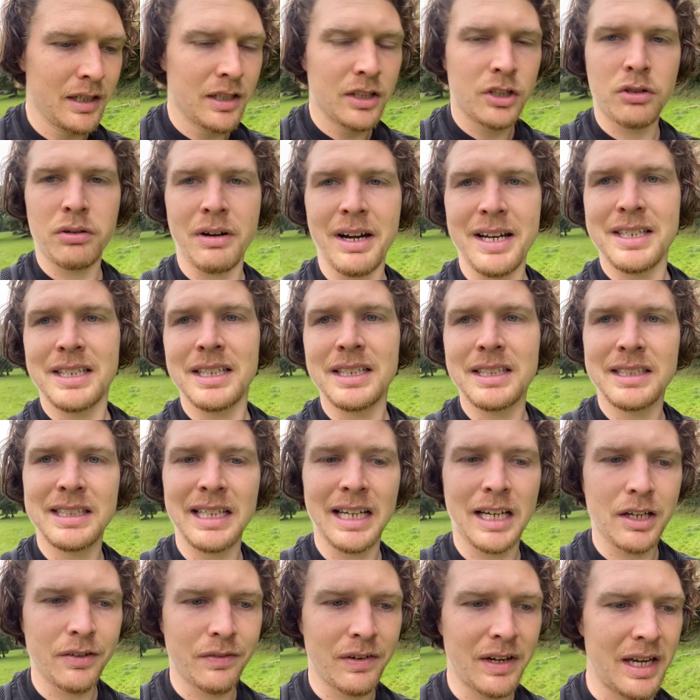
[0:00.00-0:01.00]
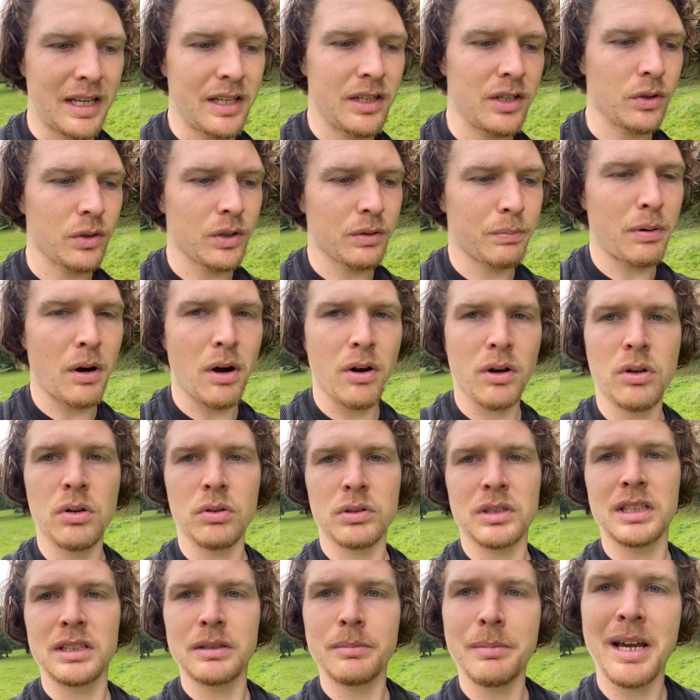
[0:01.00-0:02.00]
Tris is sick of it and all the
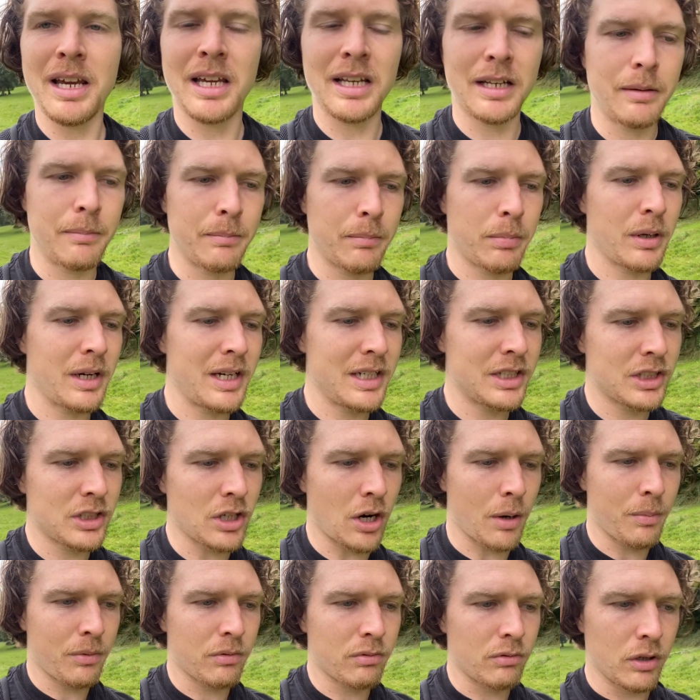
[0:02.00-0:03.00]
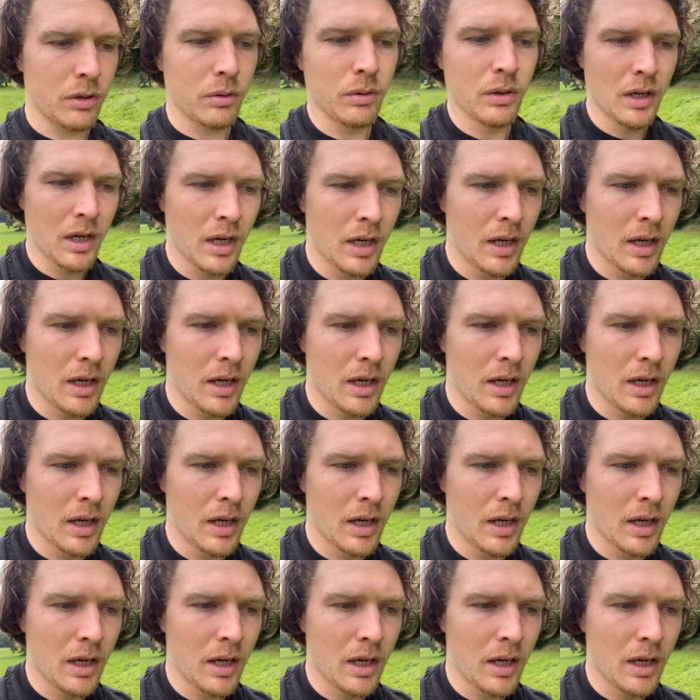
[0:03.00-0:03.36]
protocols he's making him put his shop through.